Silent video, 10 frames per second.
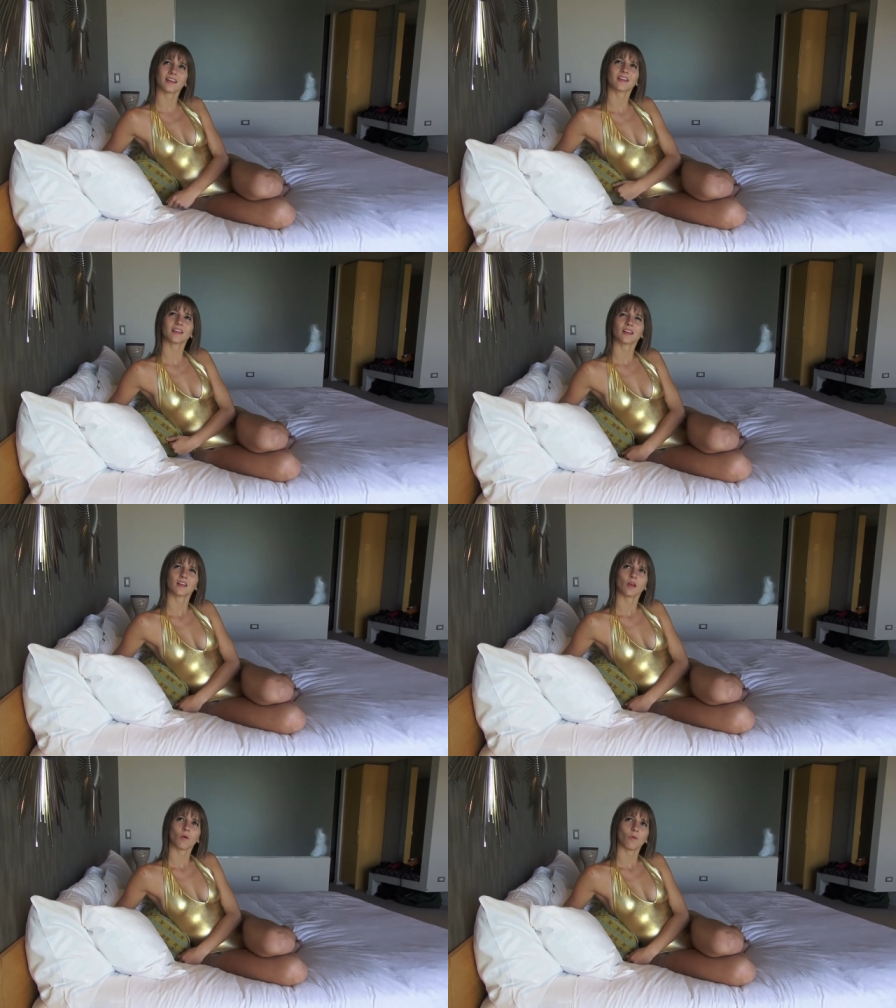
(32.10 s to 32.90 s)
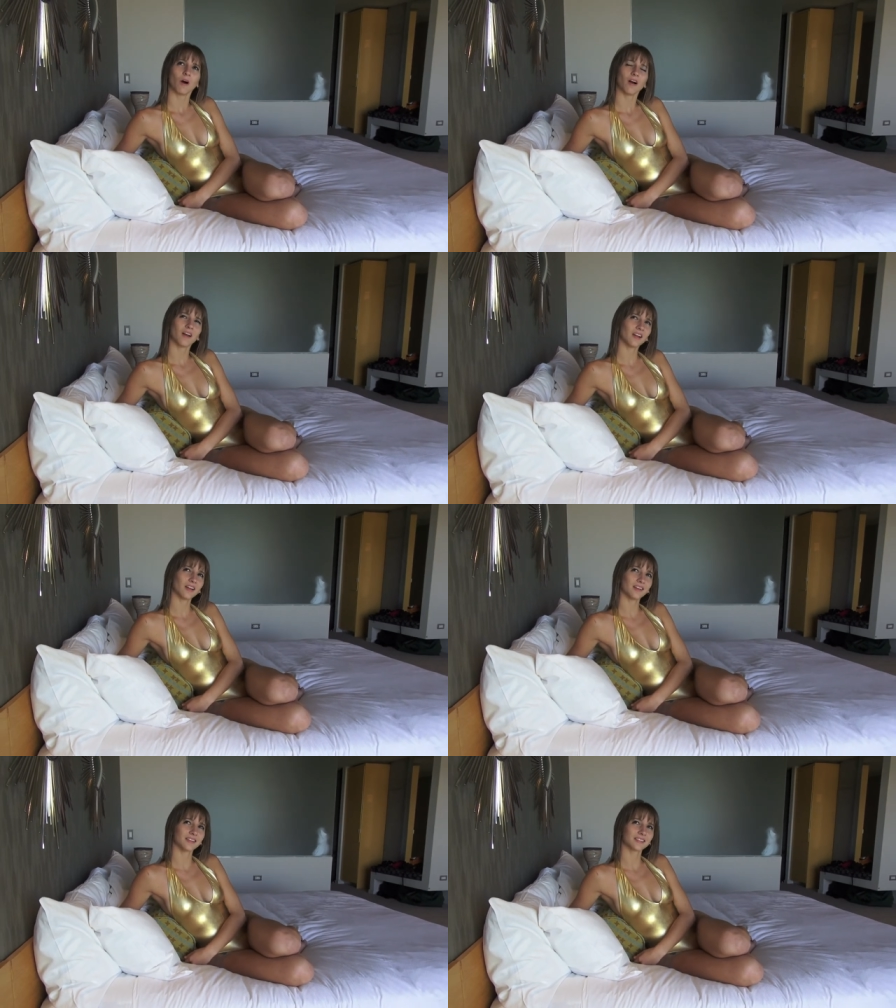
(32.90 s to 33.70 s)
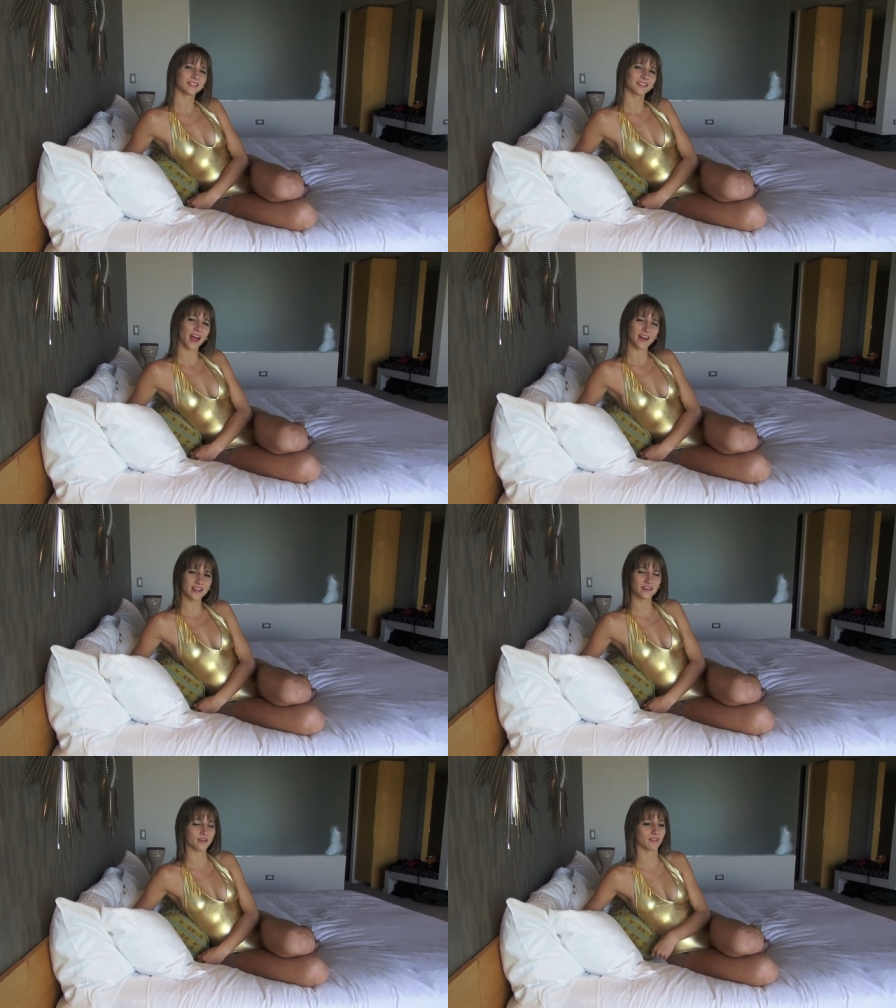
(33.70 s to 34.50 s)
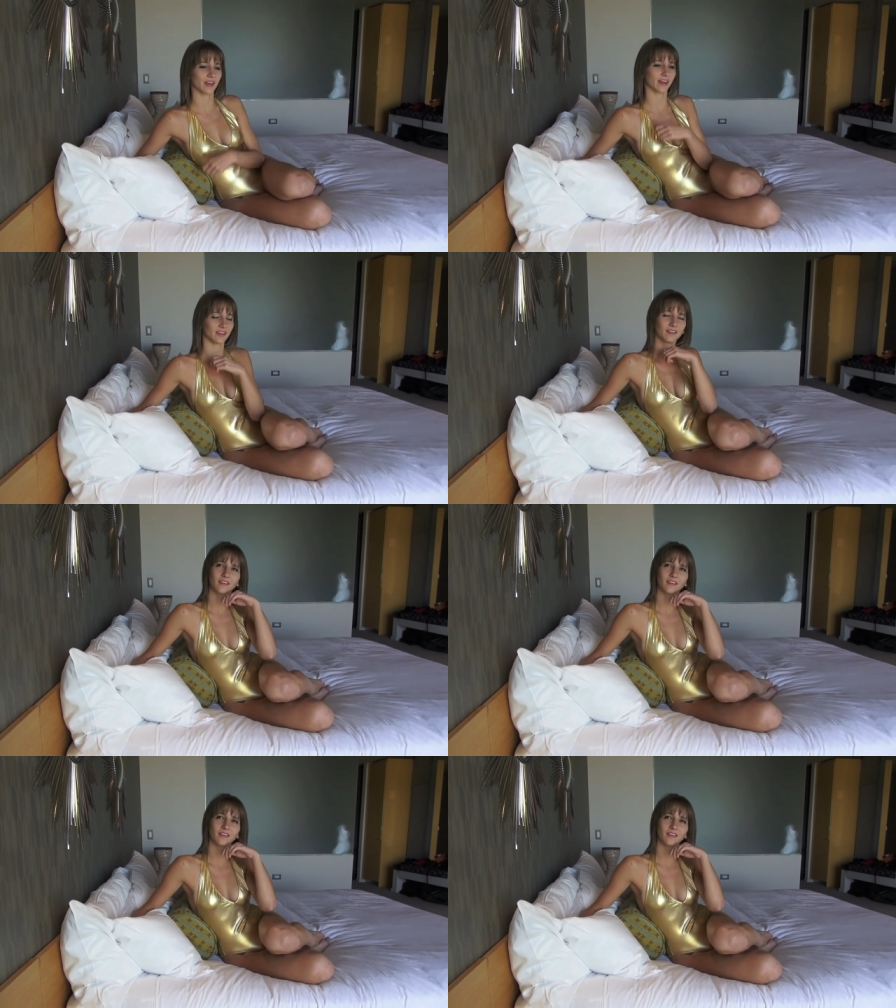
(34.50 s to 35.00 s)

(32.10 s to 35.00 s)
Yeah. What? Yeah. I didn't know that.